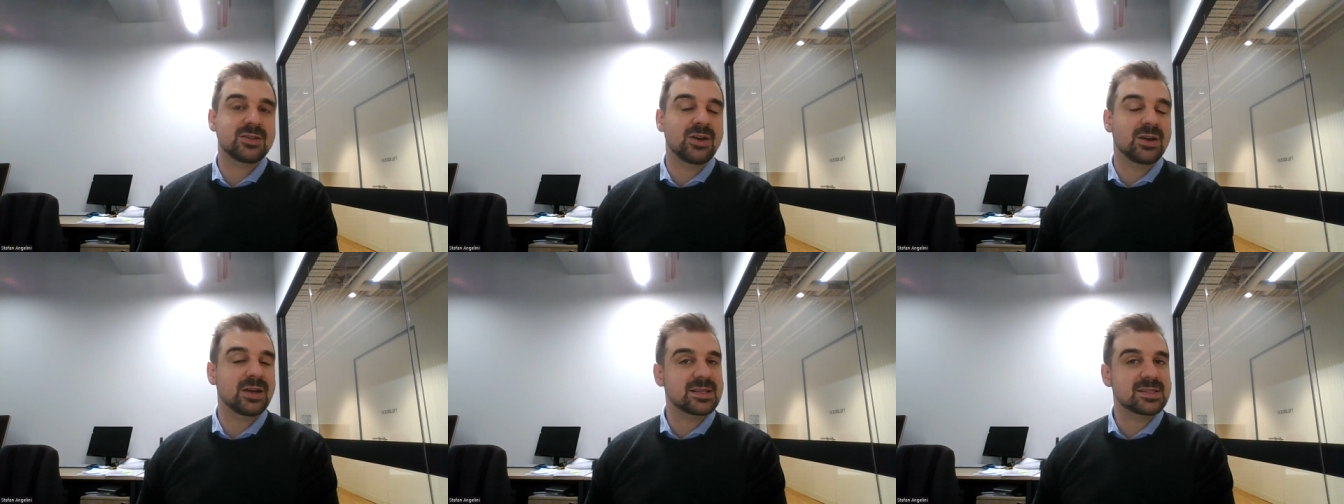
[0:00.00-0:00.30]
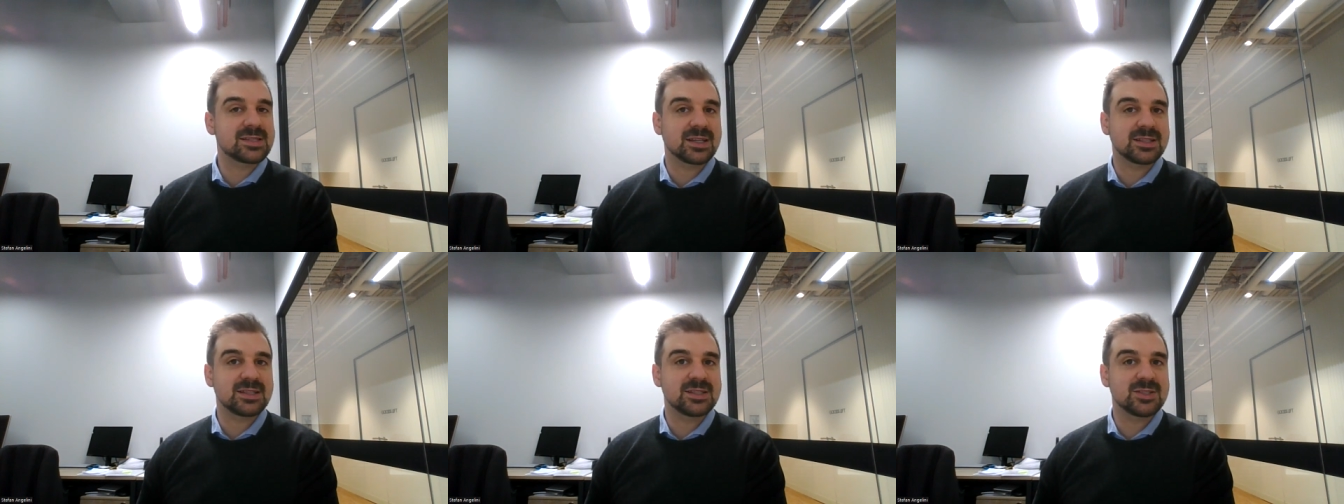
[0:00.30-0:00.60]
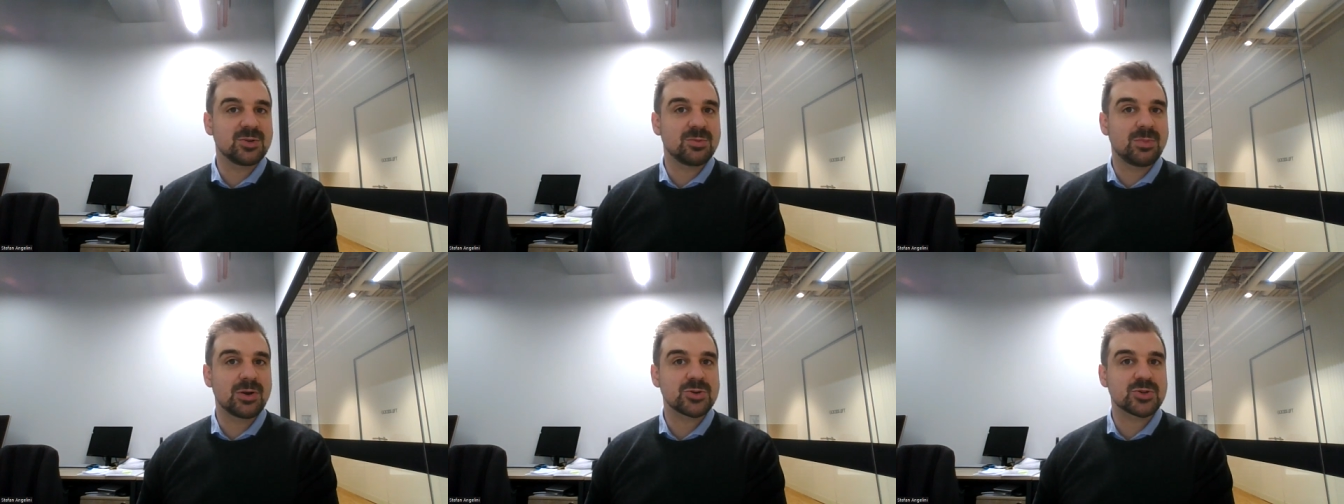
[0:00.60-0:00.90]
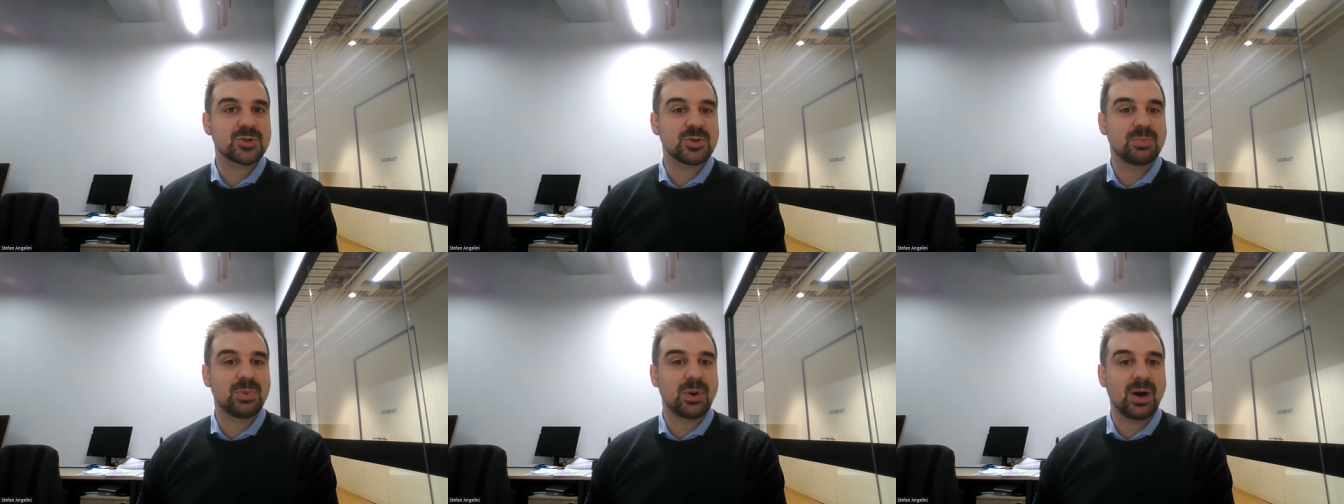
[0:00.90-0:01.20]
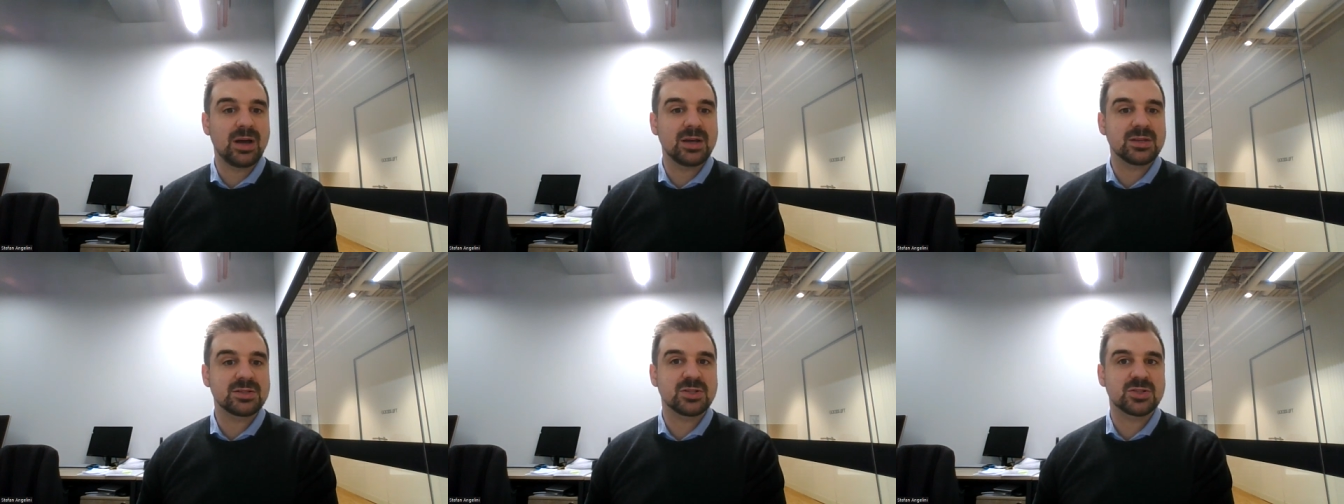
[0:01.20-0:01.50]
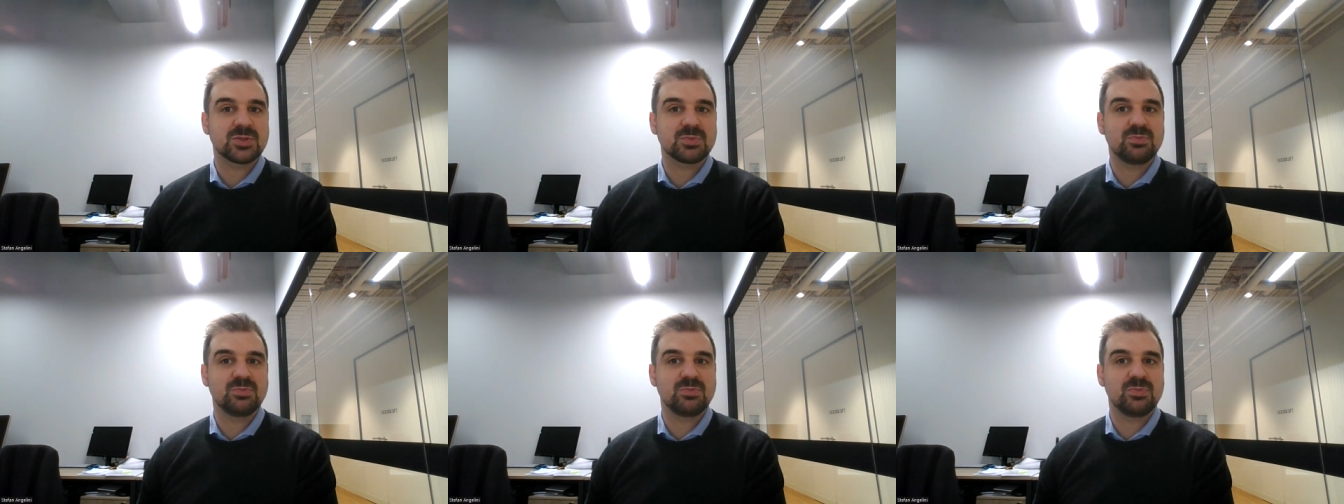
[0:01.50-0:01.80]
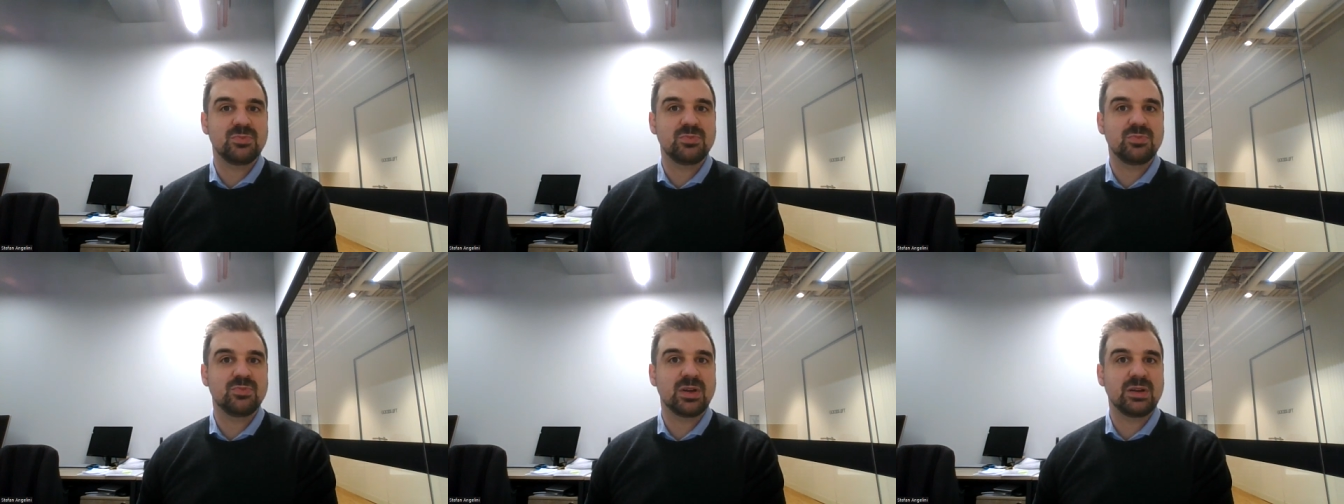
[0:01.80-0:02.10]
Don't get sucked into emotional bias. Just
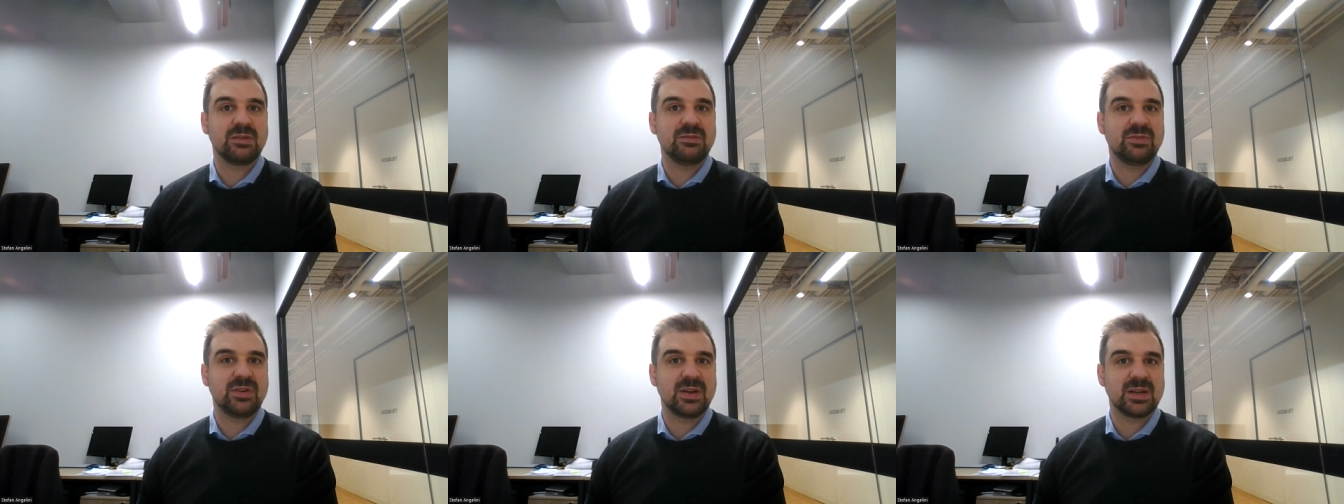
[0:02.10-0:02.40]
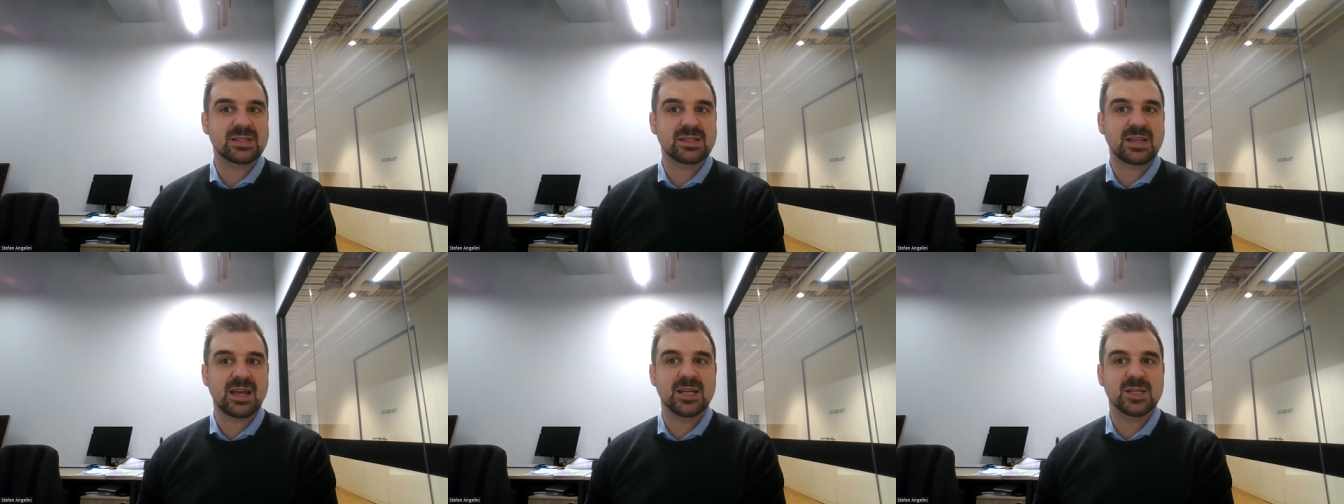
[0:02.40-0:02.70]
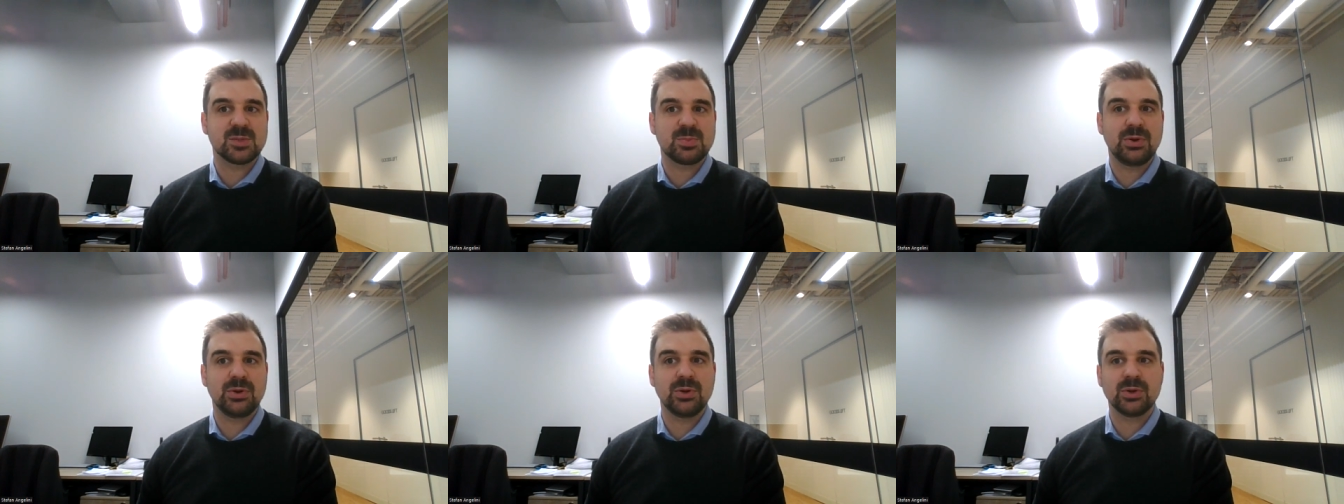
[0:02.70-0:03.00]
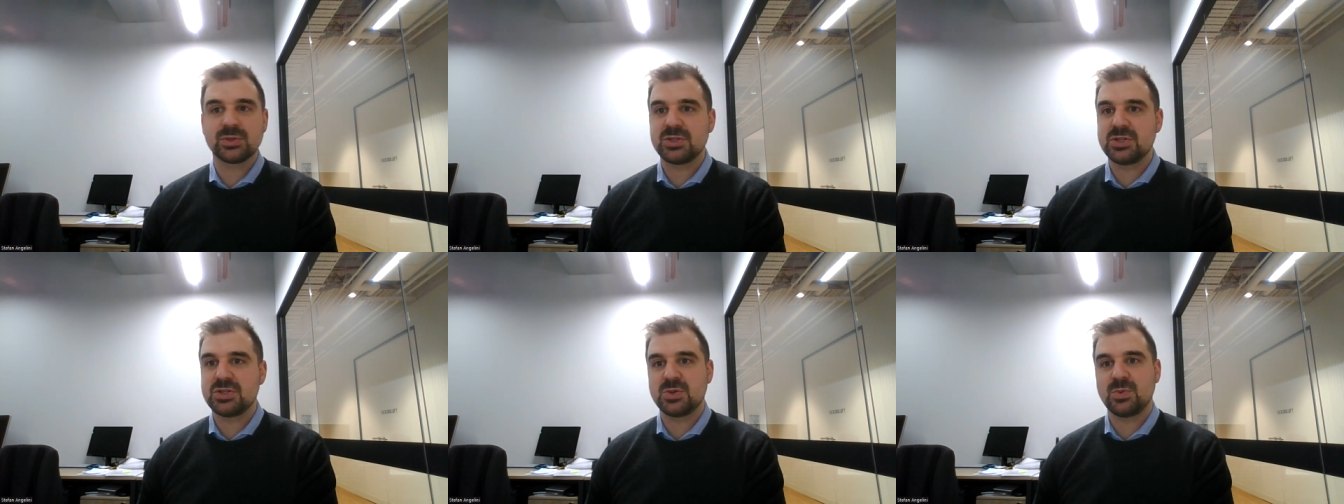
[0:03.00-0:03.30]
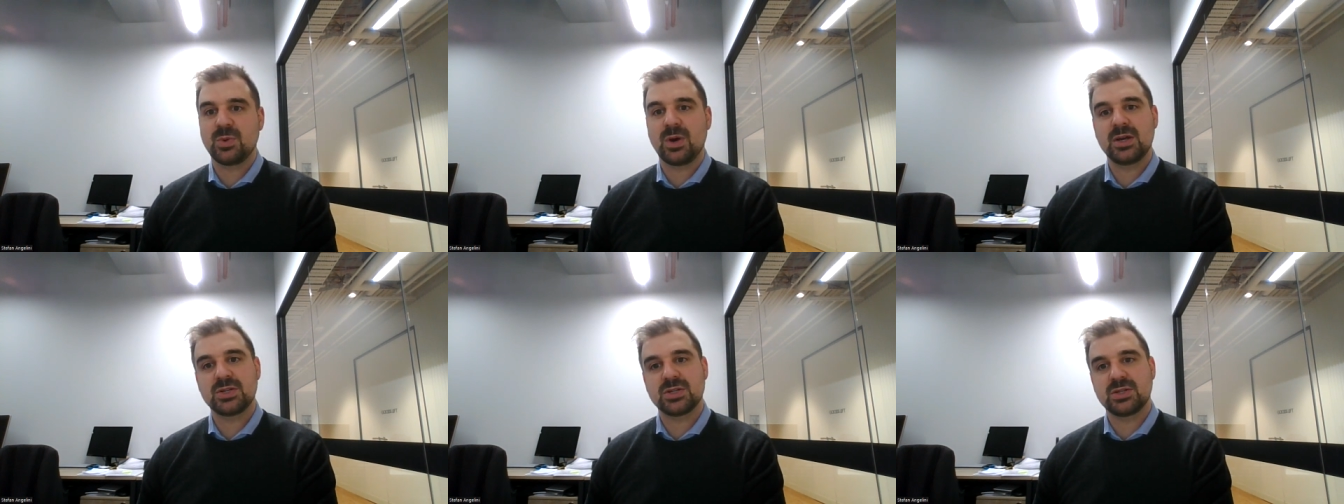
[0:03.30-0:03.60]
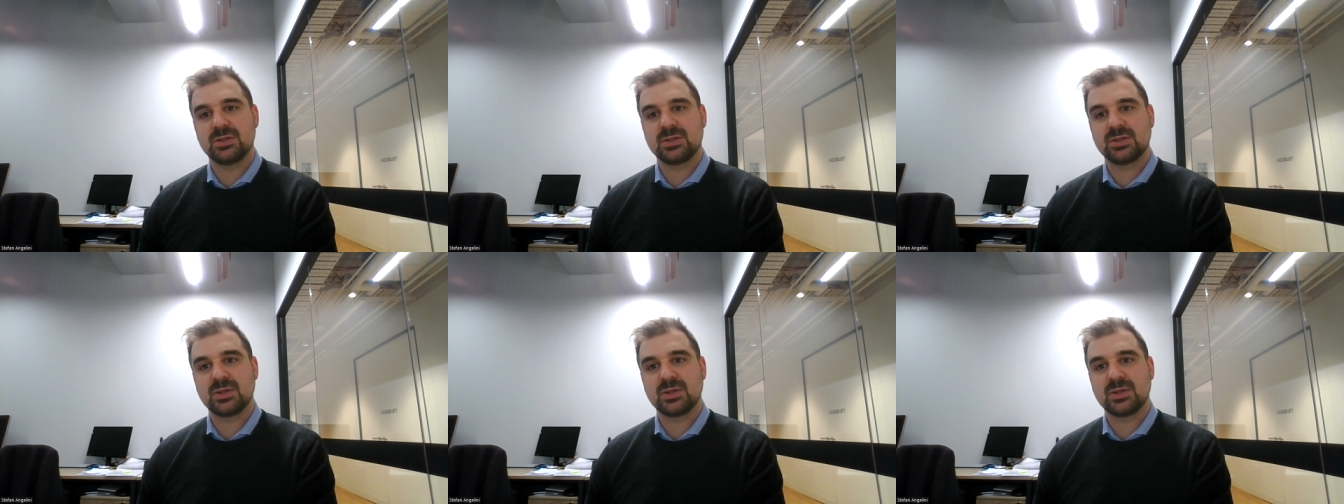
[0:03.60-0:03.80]
invest as per your situation.